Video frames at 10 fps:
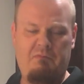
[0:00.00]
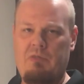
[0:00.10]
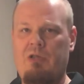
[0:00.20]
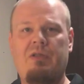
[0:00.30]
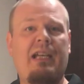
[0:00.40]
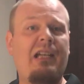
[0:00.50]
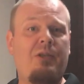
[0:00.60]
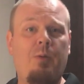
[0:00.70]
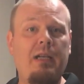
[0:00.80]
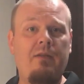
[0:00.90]
Use
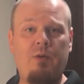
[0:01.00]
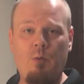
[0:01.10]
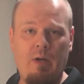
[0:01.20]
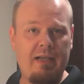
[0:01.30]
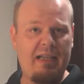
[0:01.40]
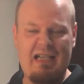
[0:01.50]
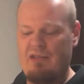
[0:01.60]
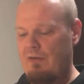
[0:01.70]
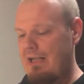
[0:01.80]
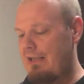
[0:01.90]
80-20 if you want,
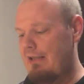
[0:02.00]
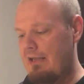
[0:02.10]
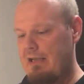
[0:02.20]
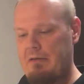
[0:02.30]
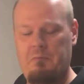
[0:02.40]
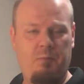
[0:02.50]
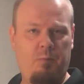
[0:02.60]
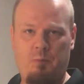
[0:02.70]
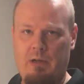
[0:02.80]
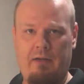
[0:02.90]
that's fine.
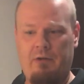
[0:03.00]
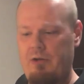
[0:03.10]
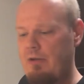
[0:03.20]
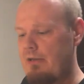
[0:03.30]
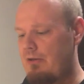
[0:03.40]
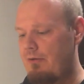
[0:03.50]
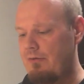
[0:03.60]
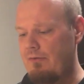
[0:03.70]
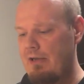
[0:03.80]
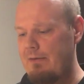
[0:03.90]
Whatever you're into
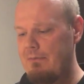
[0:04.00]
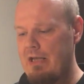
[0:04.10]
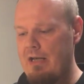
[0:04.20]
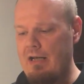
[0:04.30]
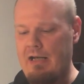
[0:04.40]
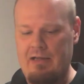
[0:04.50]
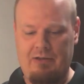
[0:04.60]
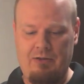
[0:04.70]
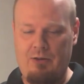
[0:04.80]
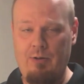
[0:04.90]
is fine.
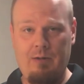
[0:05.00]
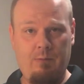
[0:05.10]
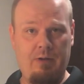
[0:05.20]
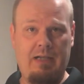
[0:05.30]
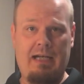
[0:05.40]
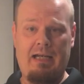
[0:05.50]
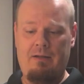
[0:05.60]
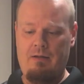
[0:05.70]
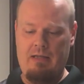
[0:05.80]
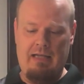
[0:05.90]
So to it, we're gonna
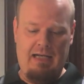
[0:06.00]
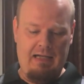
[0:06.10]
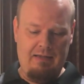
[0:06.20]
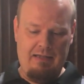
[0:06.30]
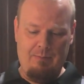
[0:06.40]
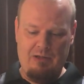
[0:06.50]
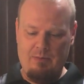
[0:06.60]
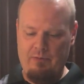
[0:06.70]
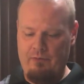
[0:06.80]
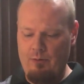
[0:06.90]
add the egg that I
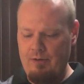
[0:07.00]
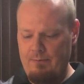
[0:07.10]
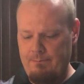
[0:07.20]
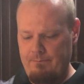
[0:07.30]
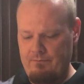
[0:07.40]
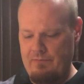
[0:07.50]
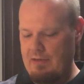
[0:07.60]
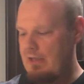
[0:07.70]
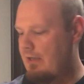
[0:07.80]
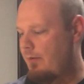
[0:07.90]
mentioned before
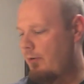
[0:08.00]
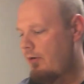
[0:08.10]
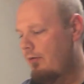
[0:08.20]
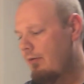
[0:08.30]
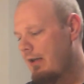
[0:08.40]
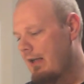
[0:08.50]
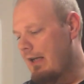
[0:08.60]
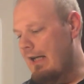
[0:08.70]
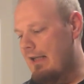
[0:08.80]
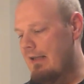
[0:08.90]
in the bowl,
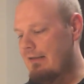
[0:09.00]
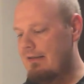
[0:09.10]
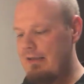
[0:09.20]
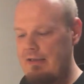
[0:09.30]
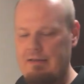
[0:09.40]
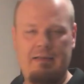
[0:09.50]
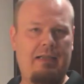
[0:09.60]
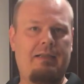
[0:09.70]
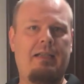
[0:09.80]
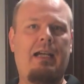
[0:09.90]
and this is,
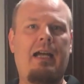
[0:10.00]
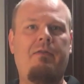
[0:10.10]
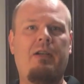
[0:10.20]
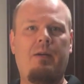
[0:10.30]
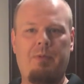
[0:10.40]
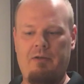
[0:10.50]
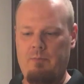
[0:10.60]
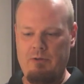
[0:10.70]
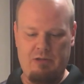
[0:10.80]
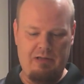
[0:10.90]
like I said, a half cup of
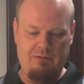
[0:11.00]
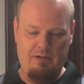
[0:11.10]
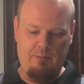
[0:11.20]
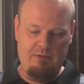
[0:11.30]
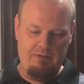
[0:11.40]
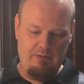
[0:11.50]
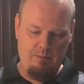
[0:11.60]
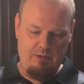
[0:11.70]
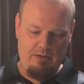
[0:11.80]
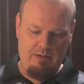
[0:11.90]
blue cheese crumbles. So
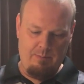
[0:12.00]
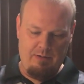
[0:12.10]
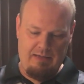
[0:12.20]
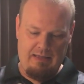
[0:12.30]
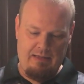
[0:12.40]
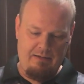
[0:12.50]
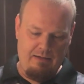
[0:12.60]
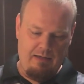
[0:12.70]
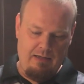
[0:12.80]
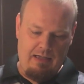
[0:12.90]
we're going to go ahead and put that in.
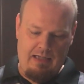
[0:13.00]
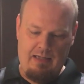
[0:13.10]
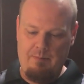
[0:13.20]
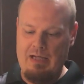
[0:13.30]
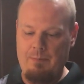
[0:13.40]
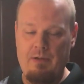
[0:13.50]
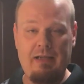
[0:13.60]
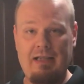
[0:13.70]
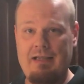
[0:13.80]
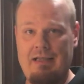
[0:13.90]
I'm not
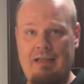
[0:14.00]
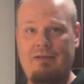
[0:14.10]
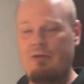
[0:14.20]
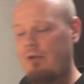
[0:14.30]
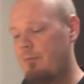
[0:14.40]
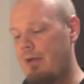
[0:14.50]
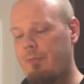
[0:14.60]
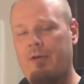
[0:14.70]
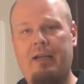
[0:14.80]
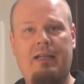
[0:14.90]
putting in any salt,
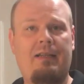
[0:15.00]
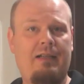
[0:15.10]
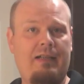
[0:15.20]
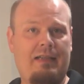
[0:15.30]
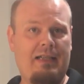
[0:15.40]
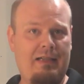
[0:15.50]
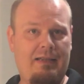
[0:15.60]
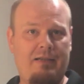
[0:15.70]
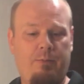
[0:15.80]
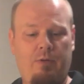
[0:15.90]
pepper, or anything like that at
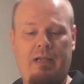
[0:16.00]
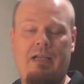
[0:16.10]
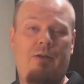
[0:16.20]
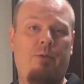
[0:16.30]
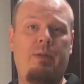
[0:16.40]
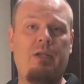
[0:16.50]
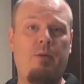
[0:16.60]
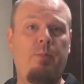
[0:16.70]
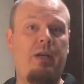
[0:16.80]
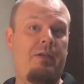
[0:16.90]
this point, and there will be
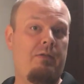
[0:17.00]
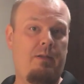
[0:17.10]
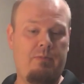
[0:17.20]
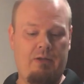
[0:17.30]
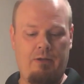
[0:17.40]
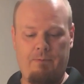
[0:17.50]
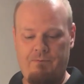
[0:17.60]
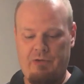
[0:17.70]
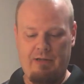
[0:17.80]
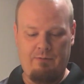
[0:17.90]
no breadcrumbs, so
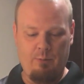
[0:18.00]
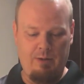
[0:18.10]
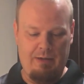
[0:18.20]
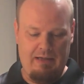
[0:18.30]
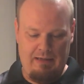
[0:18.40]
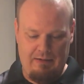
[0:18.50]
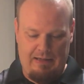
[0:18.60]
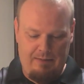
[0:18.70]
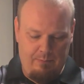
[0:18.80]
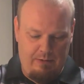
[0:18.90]
you don't have to worry about any of
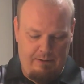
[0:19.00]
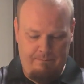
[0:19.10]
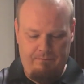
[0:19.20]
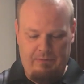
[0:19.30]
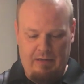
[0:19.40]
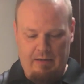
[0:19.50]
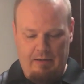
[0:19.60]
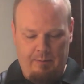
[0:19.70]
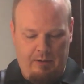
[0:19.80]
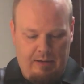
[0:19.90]
that. But
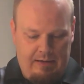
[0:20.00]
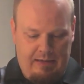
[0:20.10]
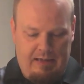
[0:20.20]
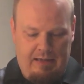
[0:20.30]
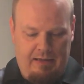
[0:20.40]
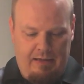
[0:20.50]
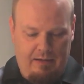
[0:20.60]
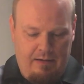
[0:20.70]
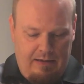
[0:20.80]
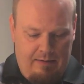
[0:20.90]
we'll go ahead and get in
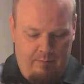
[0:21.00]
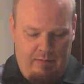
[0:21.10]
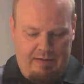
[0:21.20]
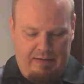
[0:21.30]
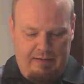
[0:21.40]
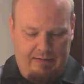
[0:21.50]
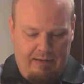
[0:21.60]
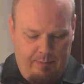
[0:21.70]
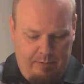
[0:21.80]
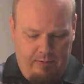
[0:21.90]
here and mix this
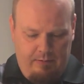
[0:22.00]
up.